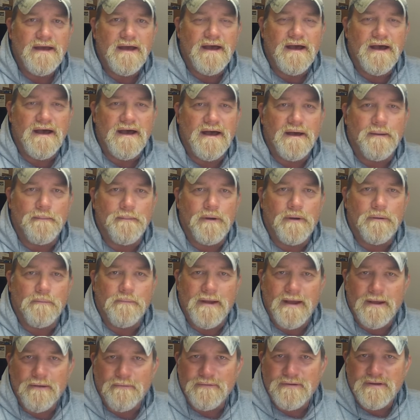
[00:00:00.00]

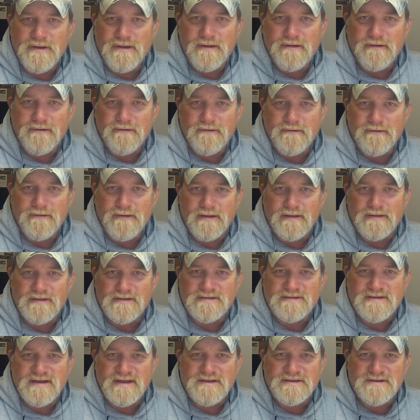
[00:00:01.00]
around here in the
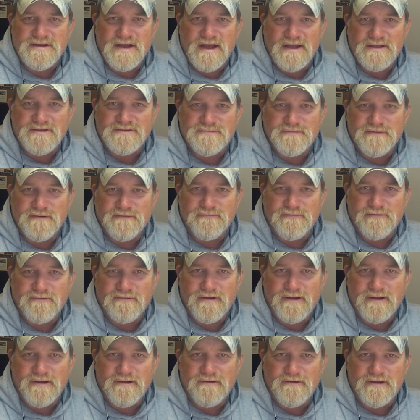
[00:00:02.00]
St. Johns
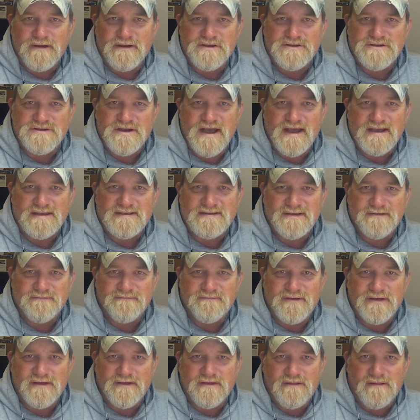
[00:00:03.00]
River here in
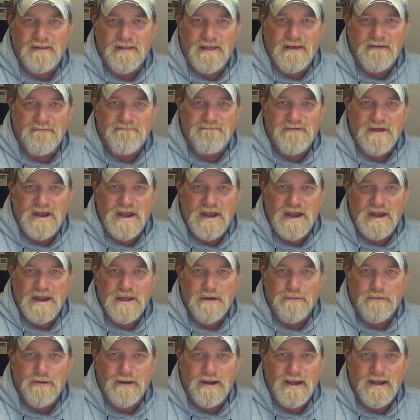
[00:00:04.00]
Jacksonville,
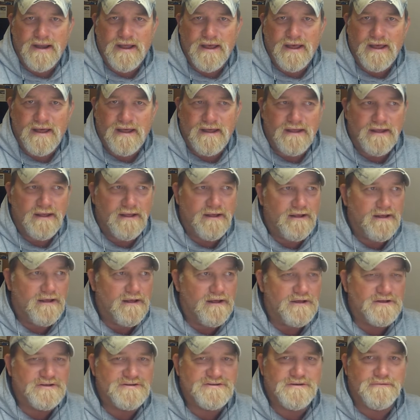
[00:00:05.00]
Florida,
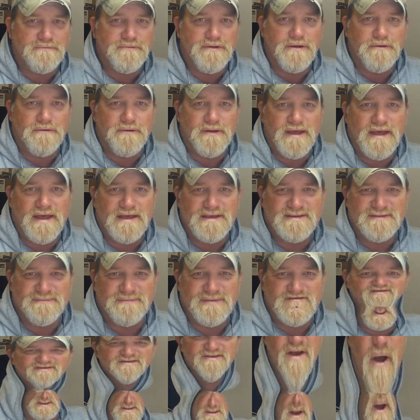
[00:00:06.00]
also known as
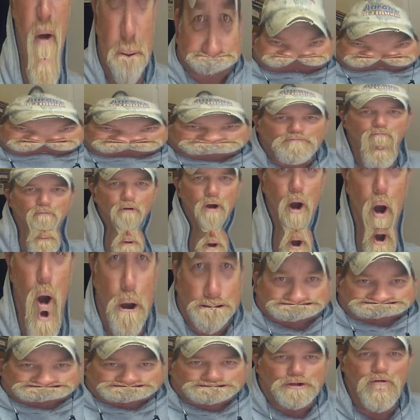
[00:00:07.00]
Bizarro
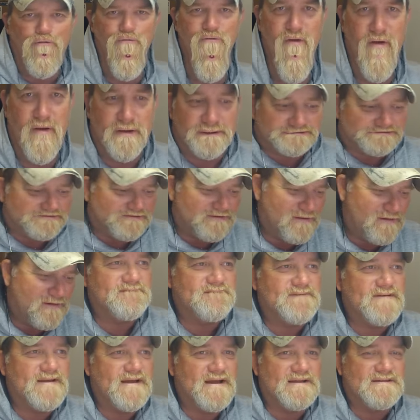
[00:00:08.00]
World.
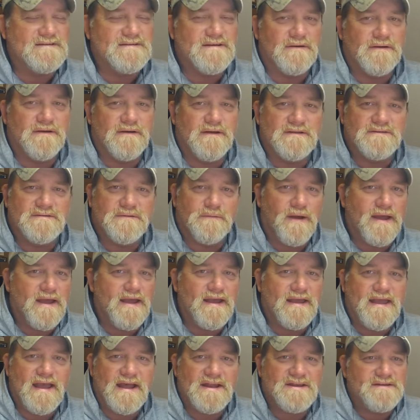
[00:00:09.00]
It's a way
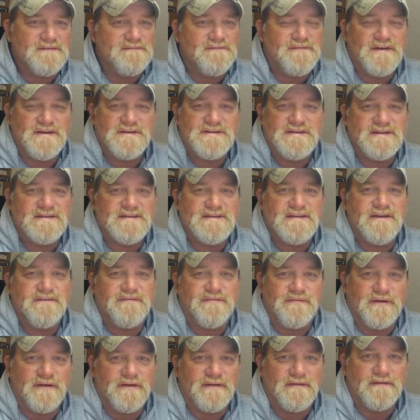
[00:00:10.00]
of catching fish that's
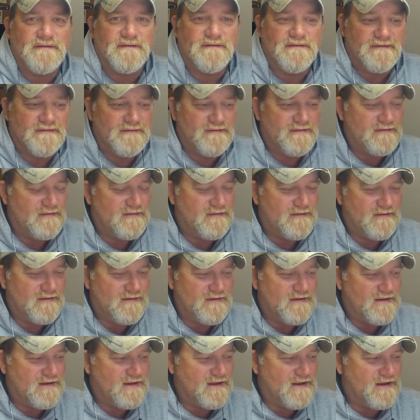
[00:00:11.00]
different.
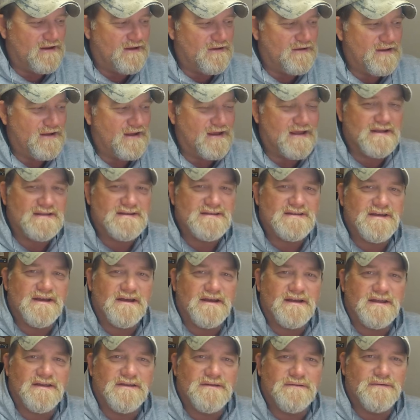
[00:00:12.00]
You know, you get
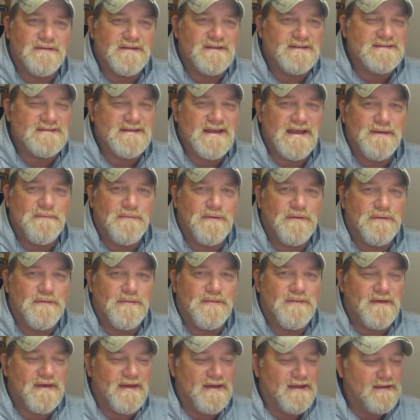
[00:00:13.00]
stuck in doing the same old
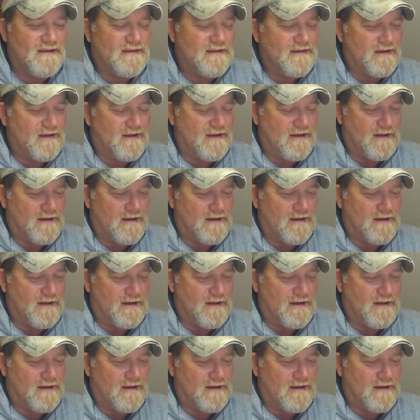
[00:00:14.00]
thing.